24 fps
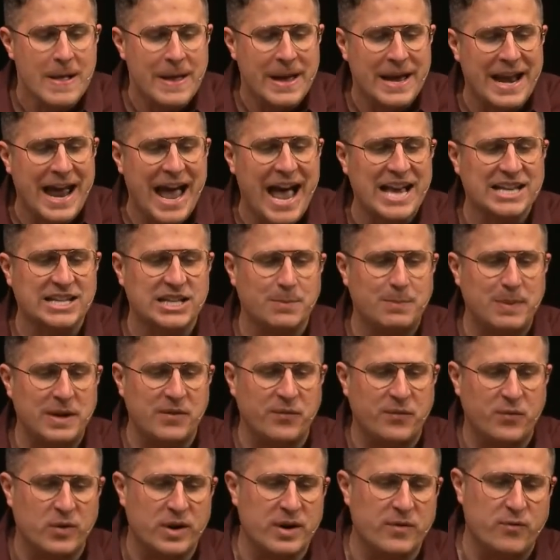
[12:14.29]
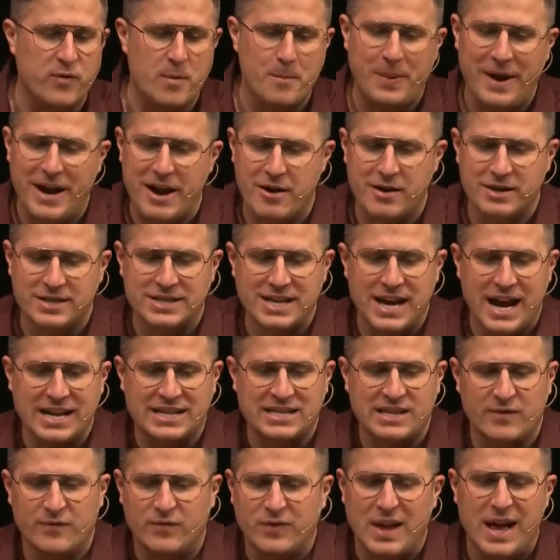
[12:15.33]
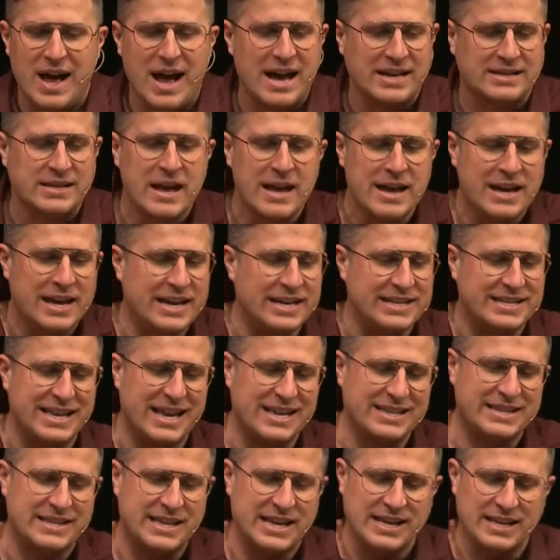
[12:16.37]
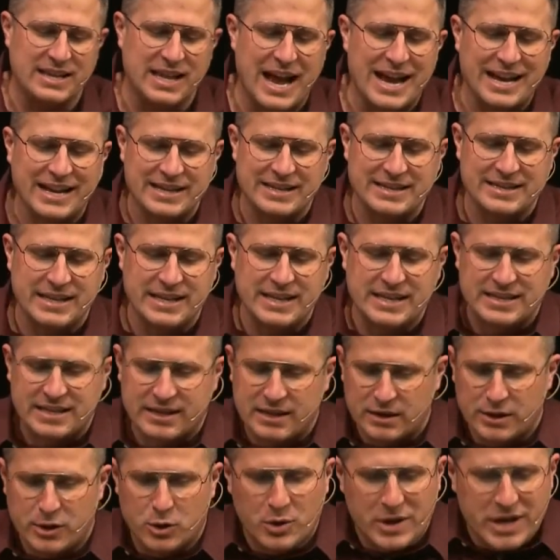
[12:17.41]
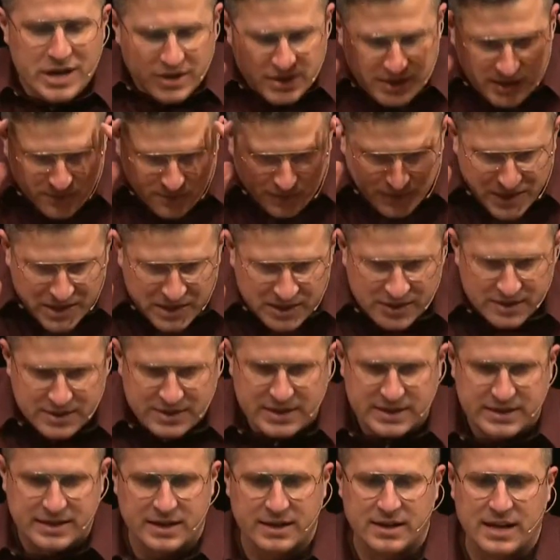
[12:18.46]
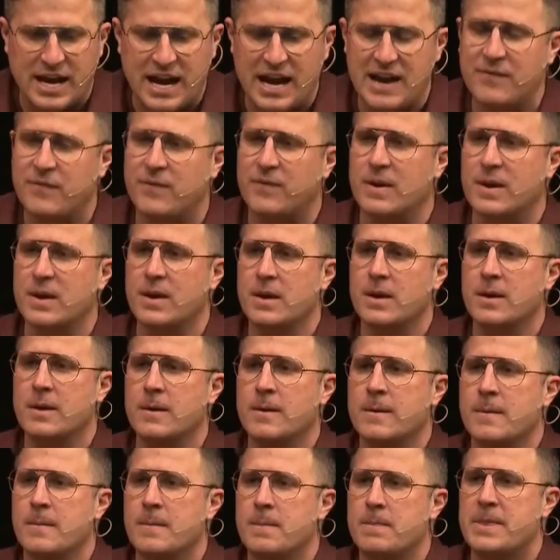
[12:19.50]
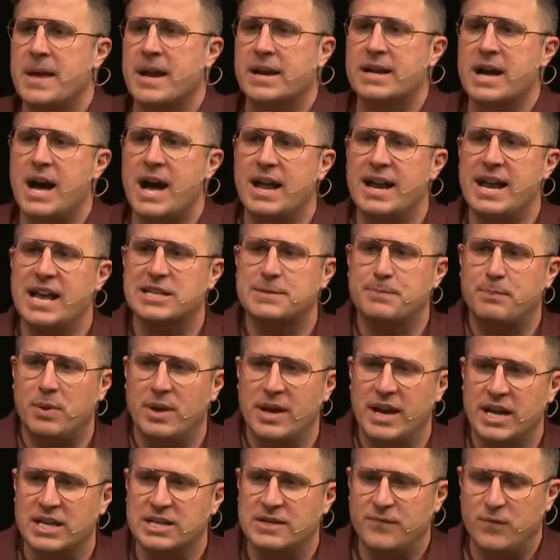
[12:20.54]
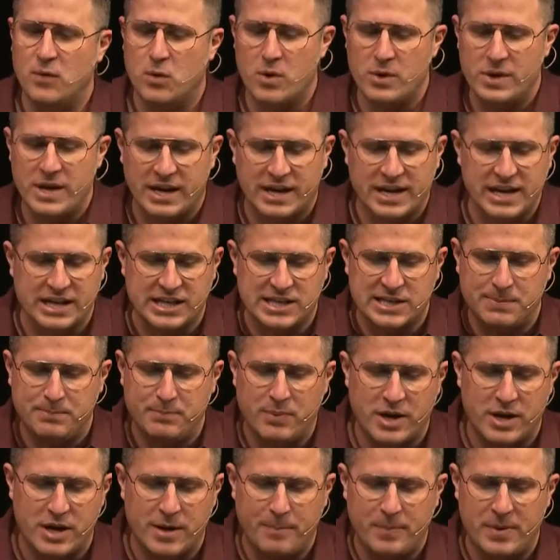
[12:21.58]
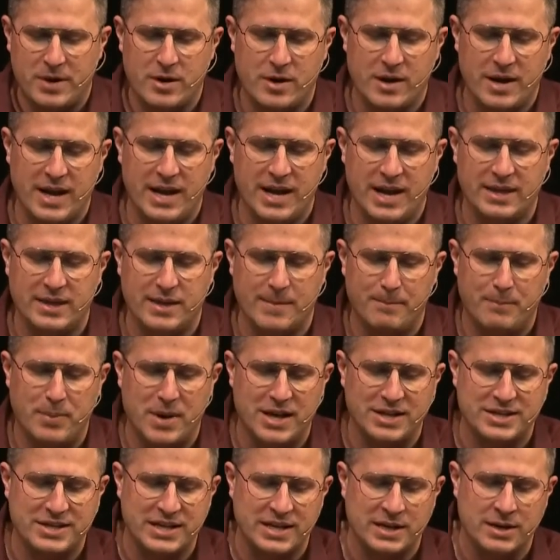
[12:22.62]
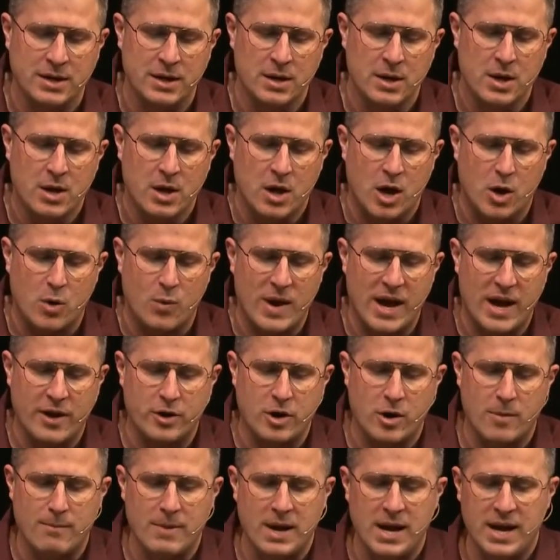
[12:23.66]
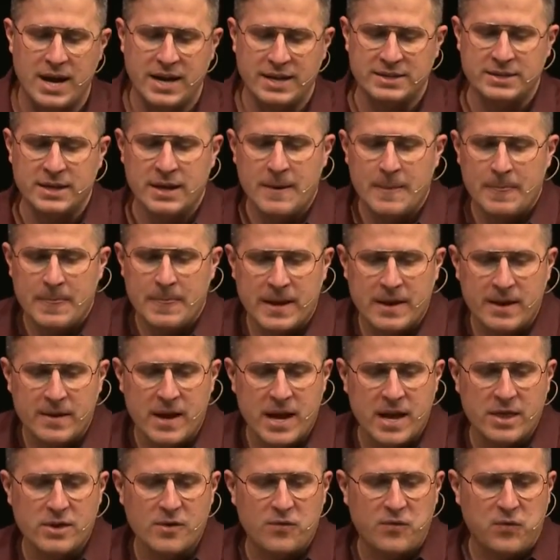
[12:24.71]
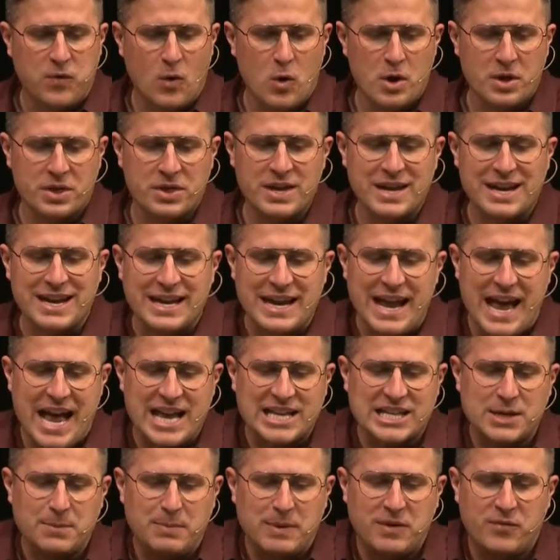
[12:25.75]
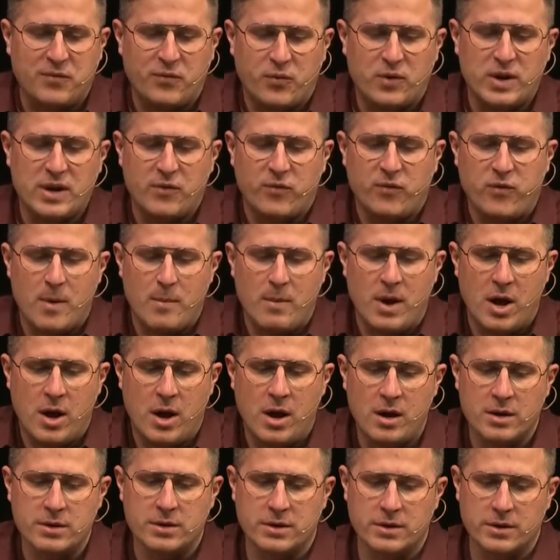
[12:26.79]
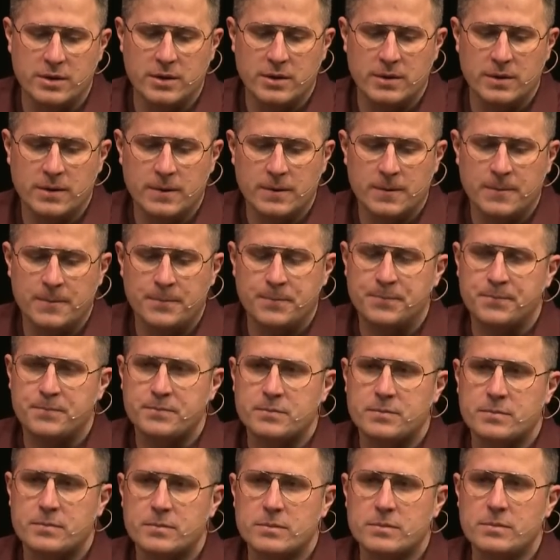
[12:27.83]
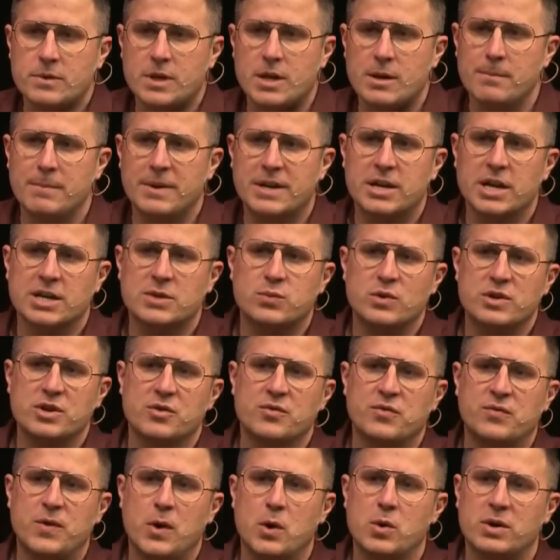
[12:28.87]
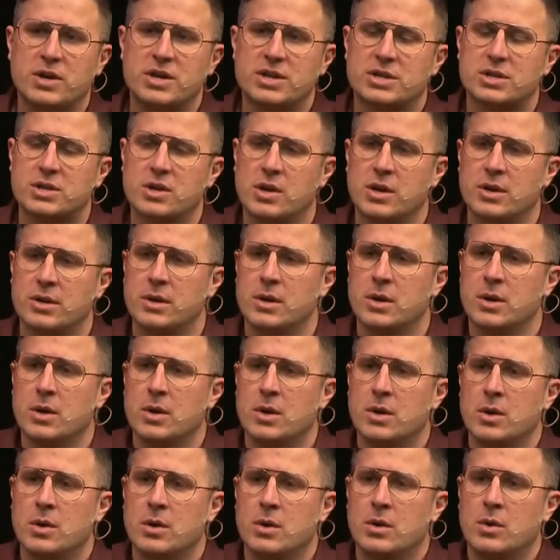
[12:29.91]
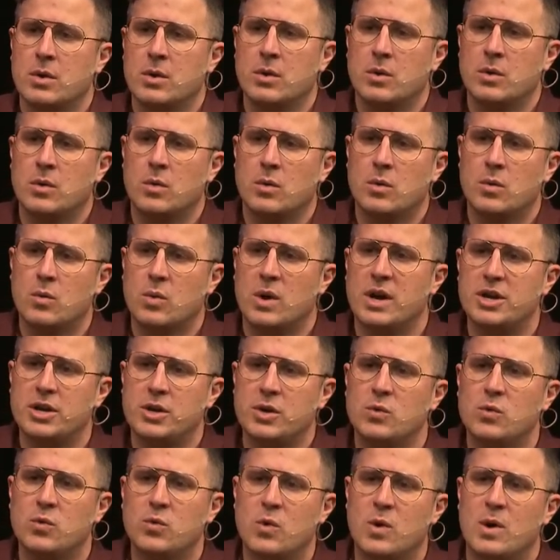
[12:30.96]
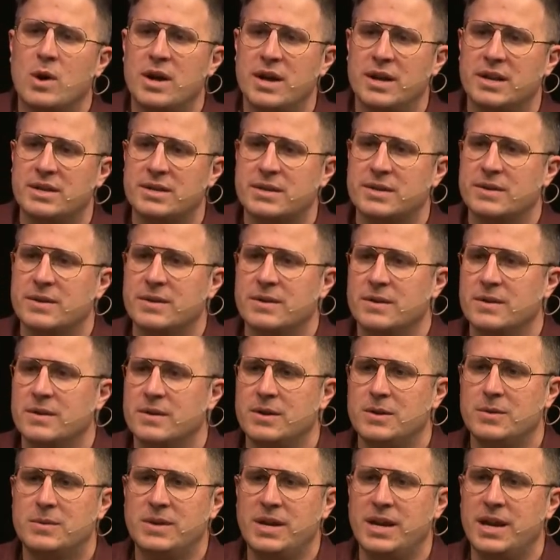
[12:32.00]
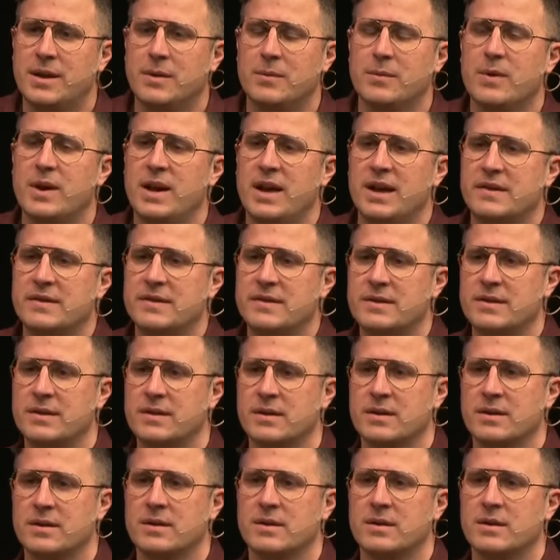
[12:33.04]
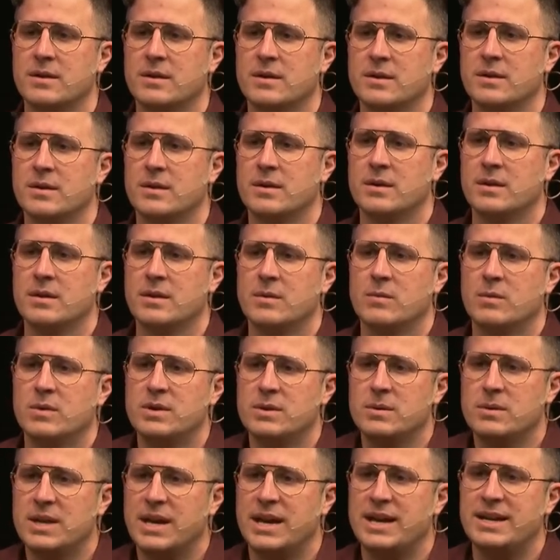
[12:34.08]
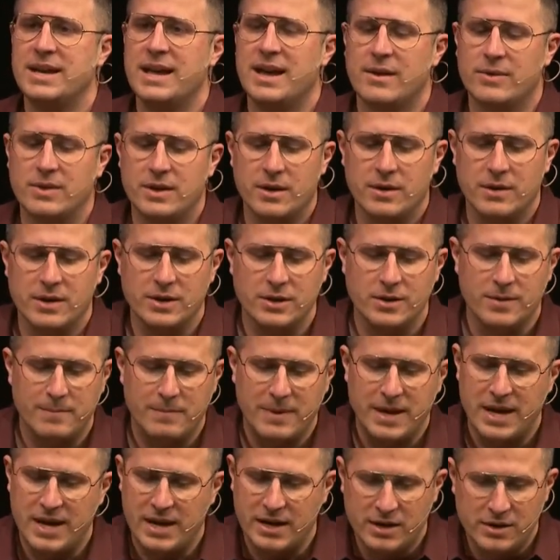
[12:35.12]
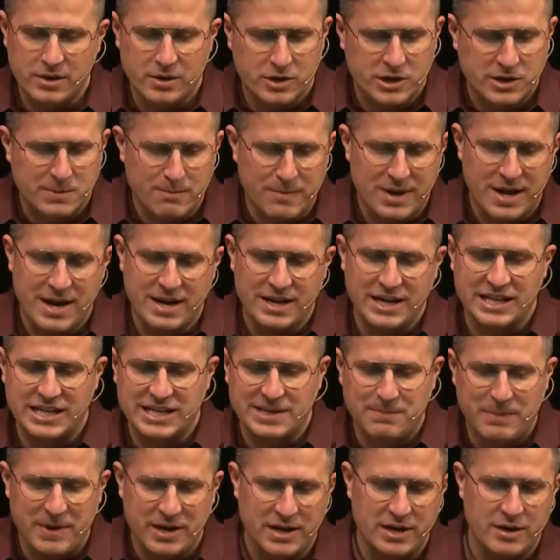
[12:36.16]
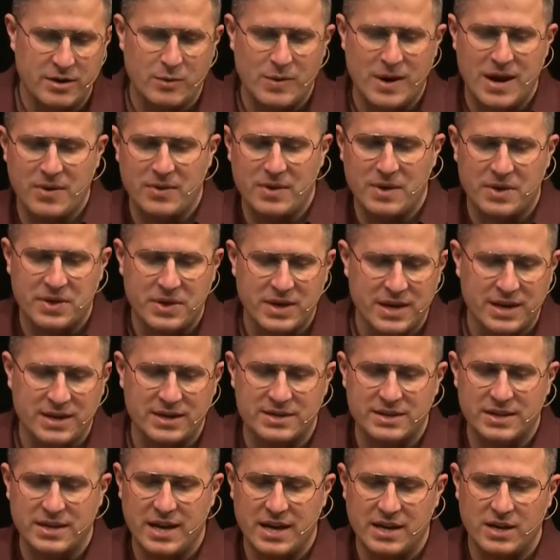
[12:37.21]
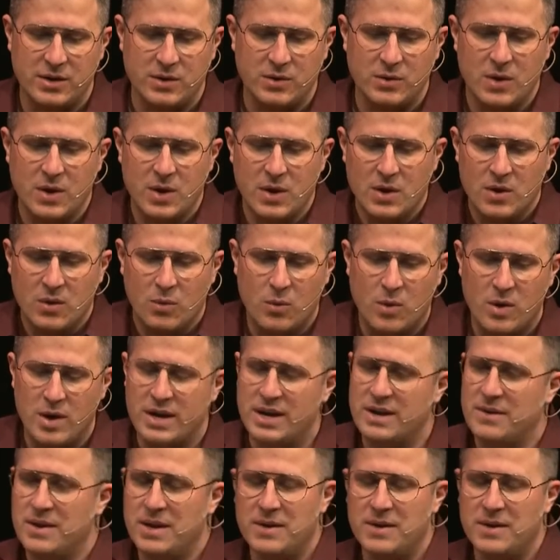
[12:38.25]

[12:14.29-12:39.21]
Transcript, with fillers: It has to be free from parasites and flies. He says he likens these to the little inconveniences in life that God has plans for that gets spun up in our head, the buzzing around our minds. And the fourth thing, it has to be free from hunger. Because when you're focused on what you want, you can't rest. When you lay down there in your bed and your mind is spinning around the things that you want.